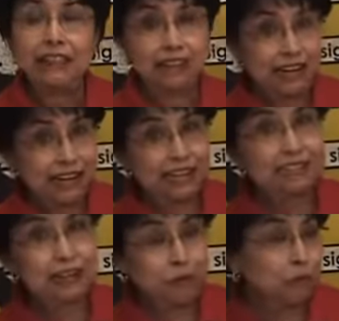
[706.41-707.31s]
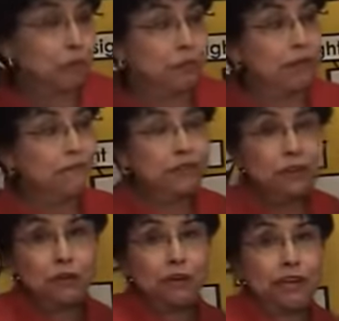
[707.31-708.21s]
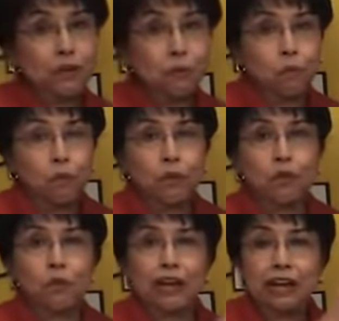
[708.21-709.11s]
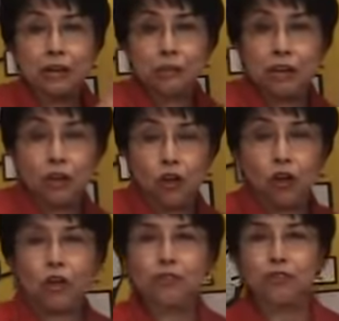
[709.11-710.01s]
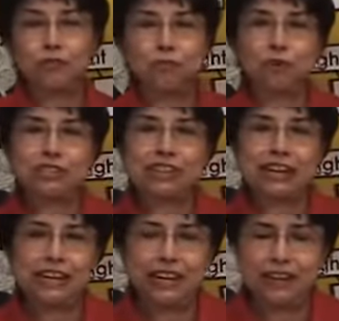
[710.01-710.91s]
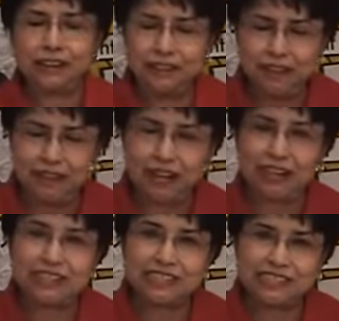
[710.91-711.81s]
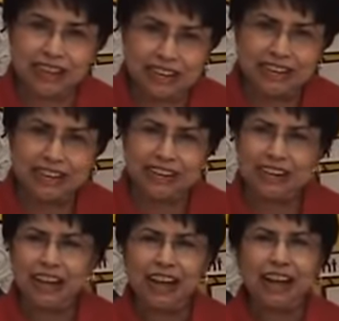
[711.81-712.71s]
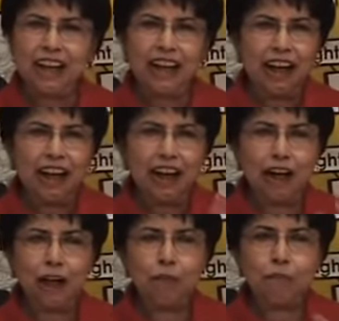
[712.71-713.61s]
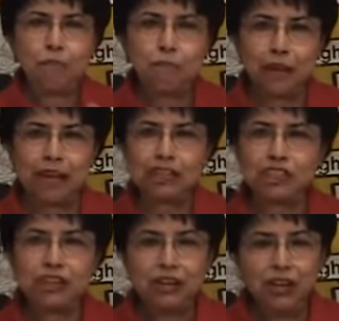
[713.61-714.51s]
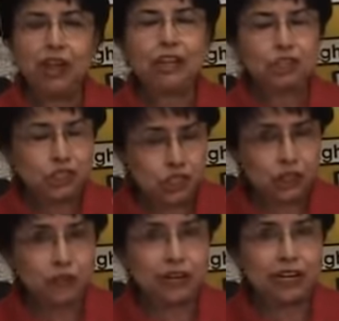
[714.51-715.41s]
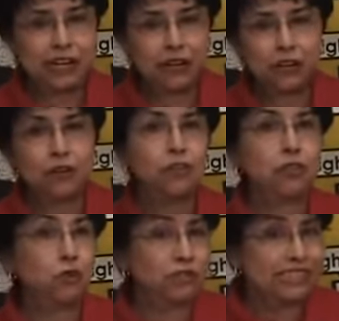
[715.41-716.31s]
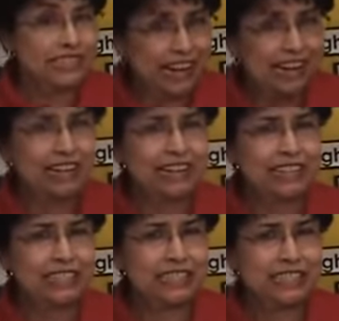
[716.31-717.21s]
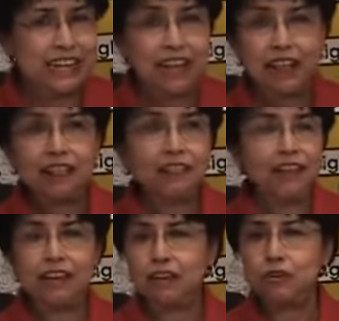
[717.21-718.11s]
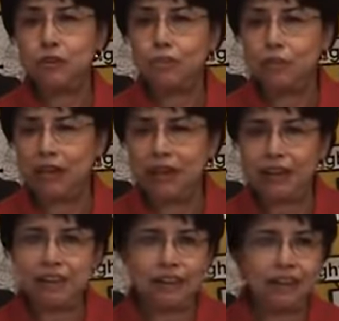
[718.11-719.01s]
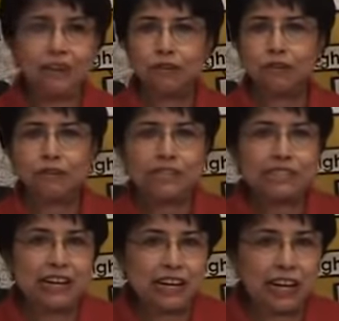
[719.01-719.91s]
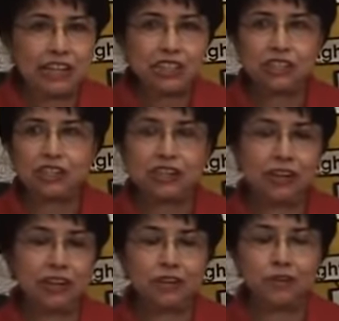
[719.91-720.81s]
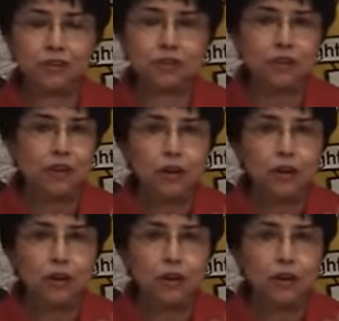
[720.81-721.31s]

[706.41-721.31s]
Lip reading: The next day when we're reviewing, we'll go ahead and read all those words again. Isn't that exciting? How much children can learn through science? They can do math, they can do investigation, they can do